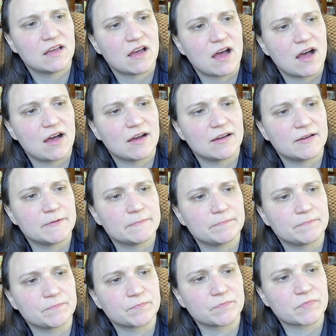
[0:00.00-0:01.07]

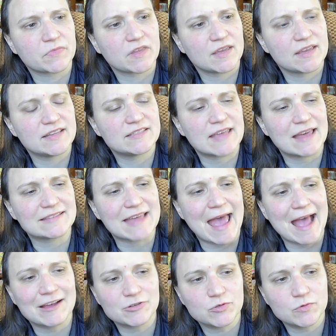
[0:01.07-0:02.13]
Um, it has
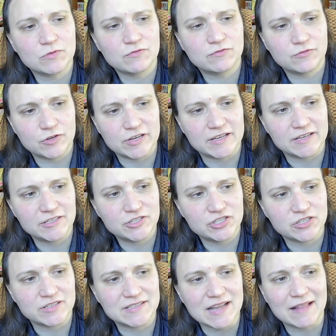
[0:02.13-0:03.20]
actual footage.
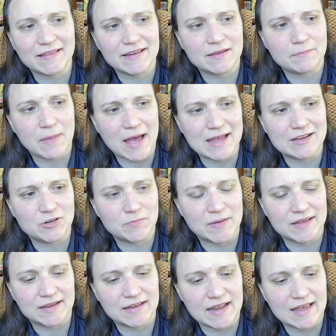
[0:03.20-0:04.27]
It's not like a
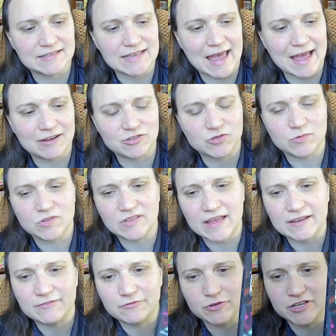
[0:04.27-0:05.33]
biopic. It has actual like
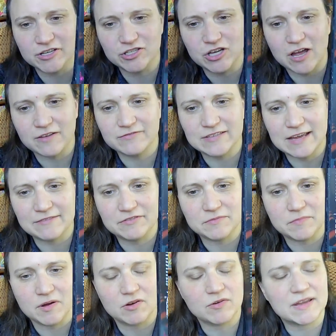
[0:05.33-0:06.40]
footage of David
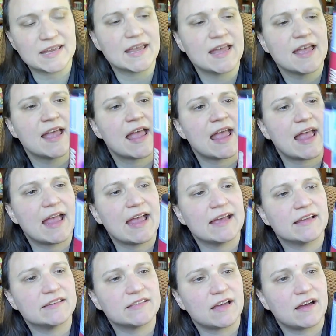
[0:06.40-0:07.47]
Bowie,
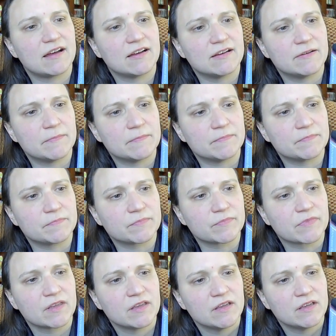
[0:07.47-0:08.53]
and um,
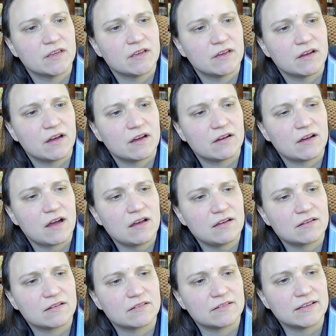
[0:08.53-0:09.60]

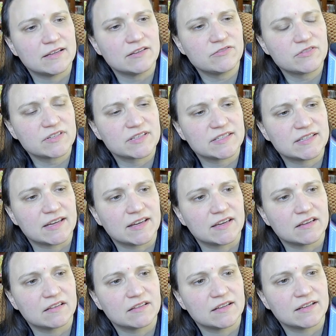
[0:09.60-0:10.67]
oh,
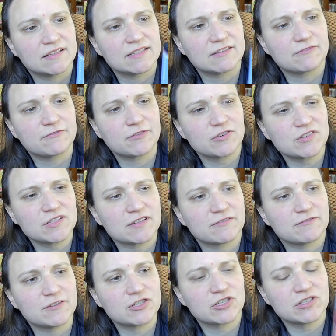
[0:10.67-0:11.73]
interesting. It's the first
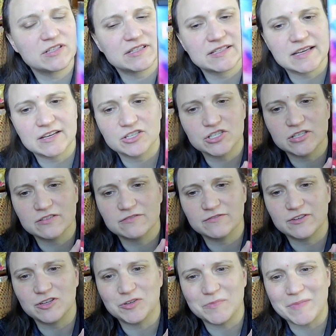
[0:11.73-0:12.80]
officially sanctioned
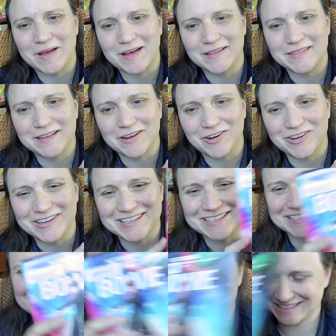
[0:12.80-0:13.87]
film on the artist